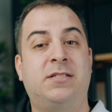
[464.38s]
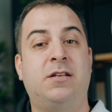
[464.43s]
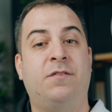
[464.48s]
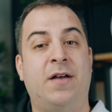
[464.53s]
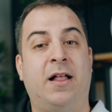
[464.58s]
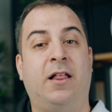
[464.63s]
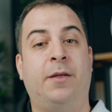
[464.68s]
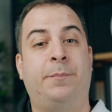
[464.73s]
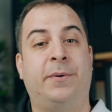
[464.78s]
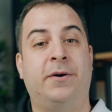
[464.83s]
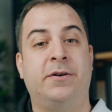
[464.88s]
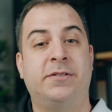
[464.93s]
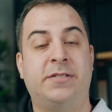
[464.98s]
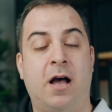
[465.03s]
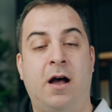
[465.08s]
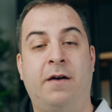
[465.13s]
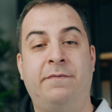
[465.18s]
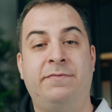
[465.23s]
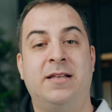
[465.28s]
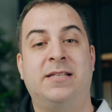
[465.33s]
developers
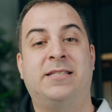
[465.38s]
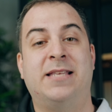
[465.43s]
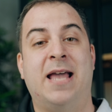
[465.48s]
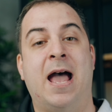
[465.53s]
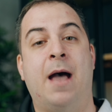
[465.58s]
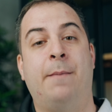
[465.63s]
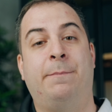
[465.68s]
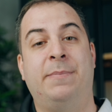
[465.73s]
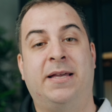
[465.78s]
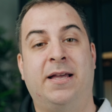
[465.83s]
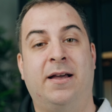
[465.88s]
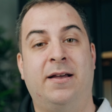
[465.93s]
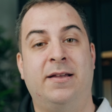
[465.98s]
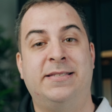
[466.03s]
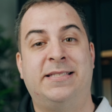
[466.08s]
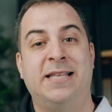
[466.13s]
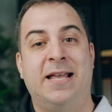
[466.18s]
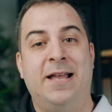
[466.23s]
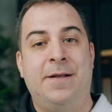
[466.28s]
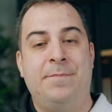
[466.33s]
of this app
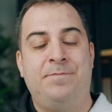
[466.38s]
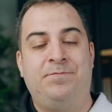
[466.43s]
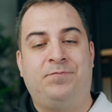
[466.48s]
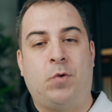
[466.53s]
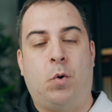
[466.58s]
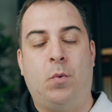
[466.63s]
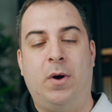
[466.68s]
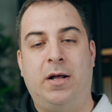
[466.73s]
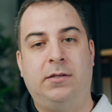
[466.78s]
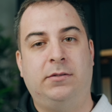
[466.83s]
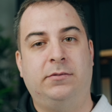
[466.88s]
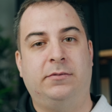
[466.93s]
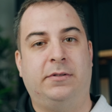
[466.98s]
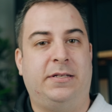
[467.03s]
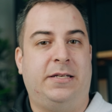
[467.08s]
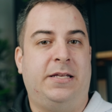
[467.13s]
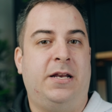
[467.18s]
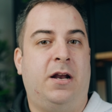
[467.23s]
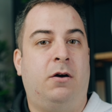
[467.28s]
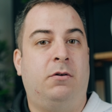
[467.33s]
because well,
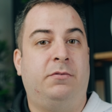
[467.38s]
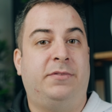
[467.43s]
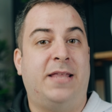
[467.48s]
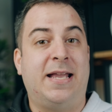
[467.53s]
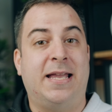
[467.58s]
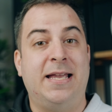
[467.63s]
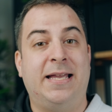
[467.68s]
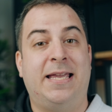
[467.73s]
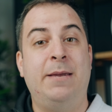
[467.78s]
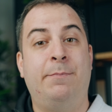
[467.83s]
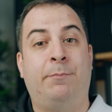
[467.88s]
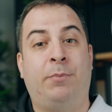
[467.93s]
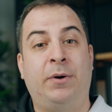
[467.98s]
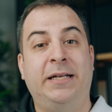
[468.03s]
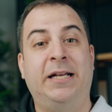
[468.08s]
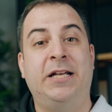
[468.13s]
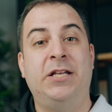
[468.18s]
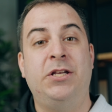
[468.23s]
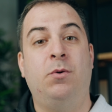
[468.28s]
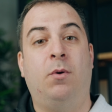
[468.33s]
you know, they can keep
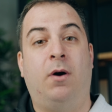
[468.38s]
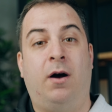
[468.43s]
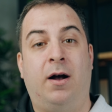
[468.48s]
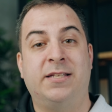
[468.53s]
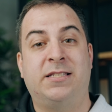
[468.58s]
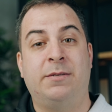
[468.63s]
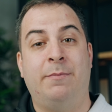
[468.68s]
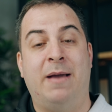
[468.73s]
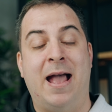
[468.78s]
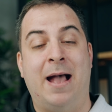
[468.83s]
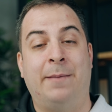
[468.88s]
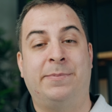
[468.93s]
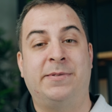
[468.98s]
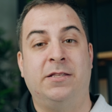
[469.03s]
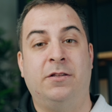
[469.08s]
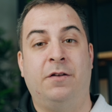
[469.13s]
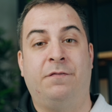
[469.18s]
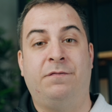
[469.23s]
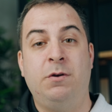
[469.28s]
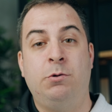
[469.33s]
bringing you awesome apps
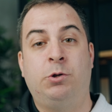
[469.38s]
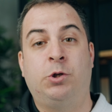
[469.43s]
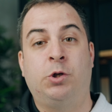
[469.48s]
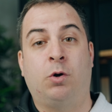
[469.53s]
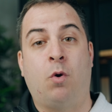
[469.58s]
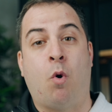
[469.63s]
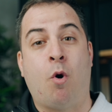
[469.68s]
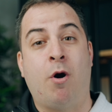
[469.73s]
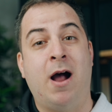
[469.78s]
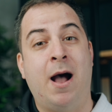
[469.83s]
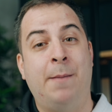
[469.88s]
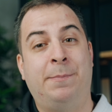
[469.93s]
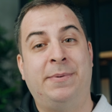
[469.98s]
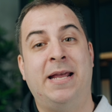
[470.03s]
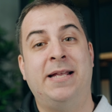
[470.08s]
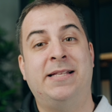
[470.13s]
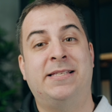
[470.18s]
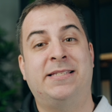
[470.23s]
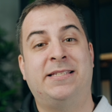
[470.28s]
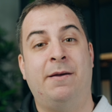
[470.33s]
in the future or
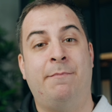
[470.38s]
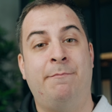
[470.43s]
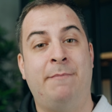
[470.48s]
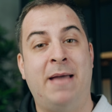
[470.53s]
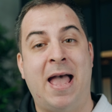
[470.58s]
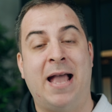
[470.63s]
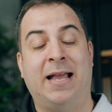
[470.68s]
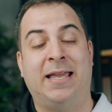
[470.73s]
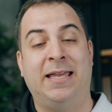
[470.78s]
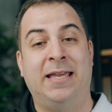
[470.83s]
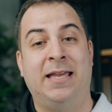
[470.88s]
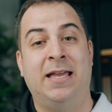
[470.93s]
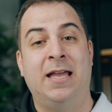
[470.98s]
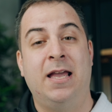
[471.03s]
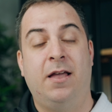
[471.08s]
updates to Maccy